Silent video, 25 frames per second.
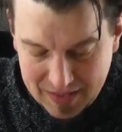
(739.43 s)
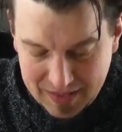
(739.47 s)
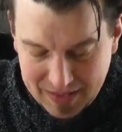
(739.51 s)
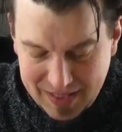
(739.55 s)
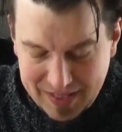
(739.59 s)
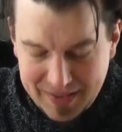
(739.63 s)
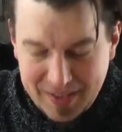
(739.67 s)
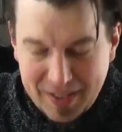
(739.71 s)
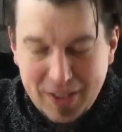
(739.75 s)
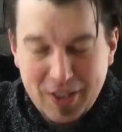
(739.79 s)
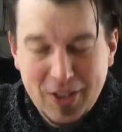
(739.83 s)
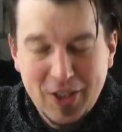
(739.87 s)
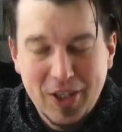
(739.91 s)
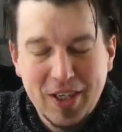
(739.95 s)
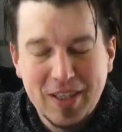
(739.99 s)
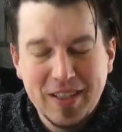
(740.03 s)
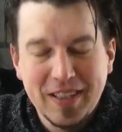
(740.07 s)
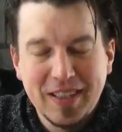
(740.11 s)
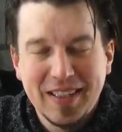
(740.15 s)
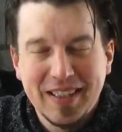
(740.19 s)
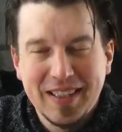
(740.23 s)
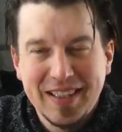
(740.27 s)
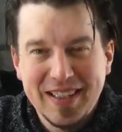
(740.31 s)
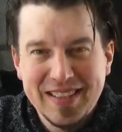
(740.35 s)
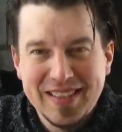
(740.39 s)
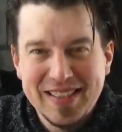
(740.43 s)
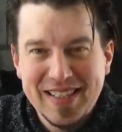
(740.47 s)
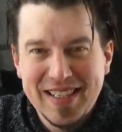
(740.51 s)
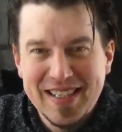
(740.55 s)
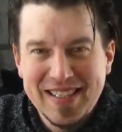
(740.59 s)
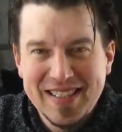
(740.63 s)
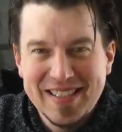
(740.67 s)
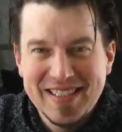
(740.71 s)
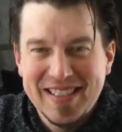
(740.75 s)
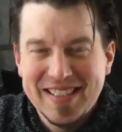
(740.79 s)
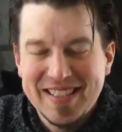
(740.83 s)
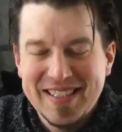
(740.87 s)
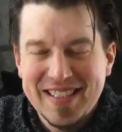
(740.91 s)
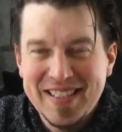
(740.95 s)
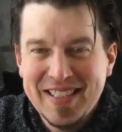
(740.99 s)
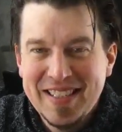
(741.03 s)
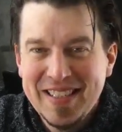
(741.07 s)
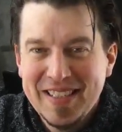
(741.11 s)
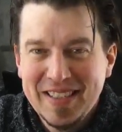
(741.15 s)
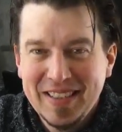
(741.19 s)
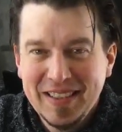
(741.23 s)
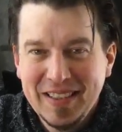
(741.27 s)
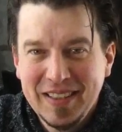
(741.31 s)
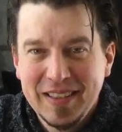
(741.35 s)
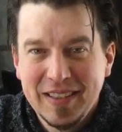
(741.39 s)
And the garlicky taste that's in
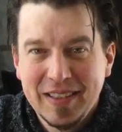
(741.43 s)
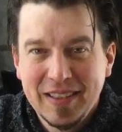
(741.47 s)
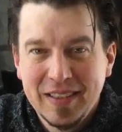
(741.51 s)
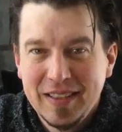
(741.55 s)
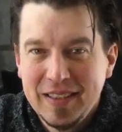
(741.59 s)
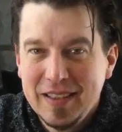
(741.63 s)
here,